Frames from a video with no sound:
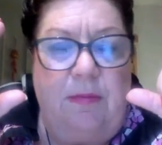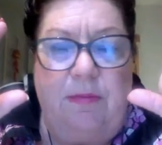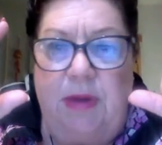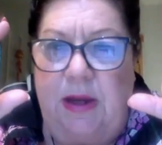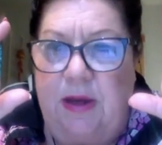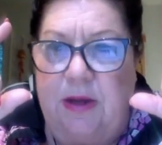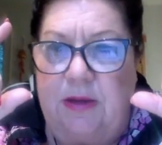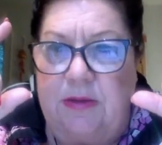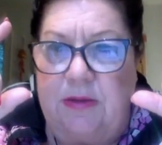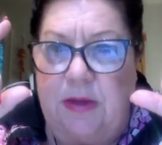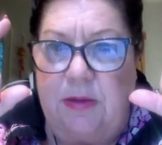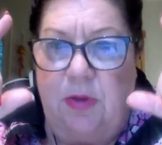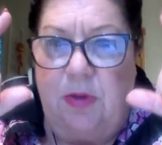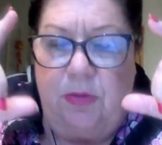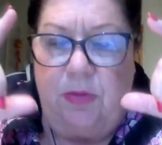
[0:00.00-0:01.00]
because,
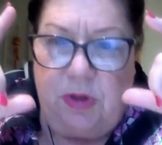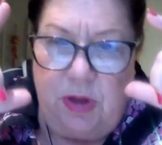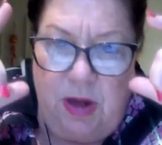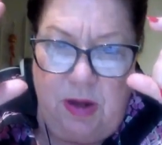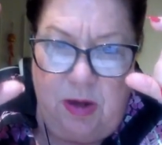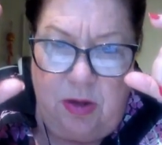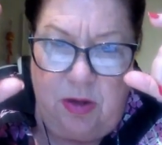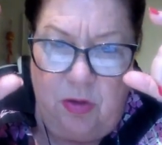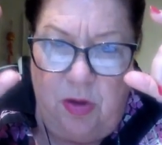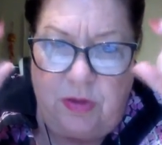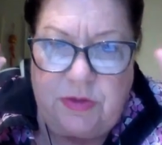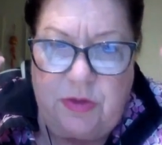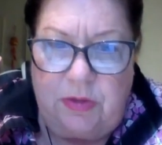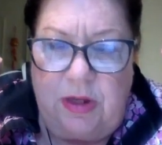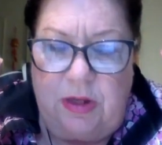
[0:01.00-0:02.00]
well, you
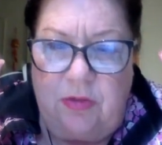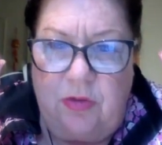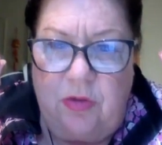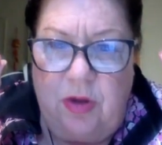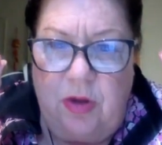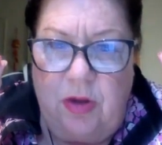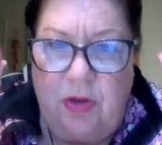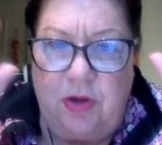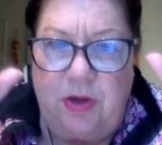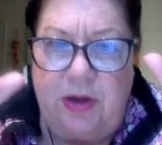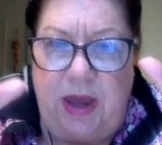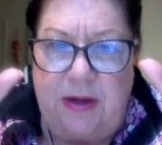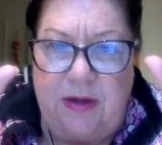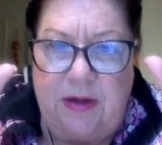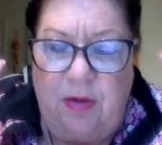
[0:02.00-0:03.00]
also can look
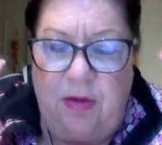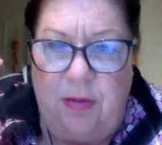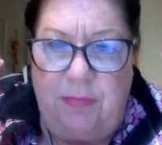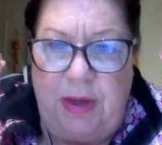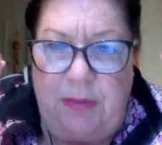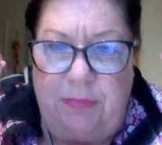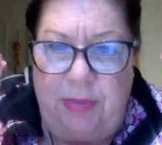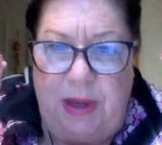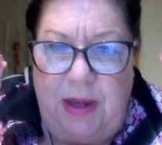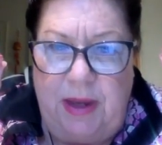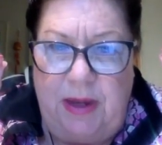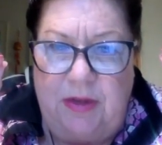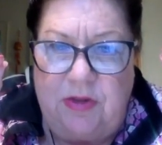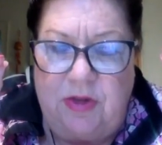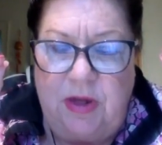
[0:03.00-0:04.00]
at it on my
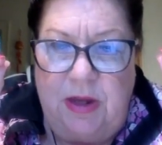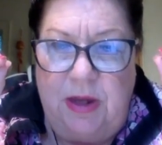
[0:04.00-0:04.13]
page,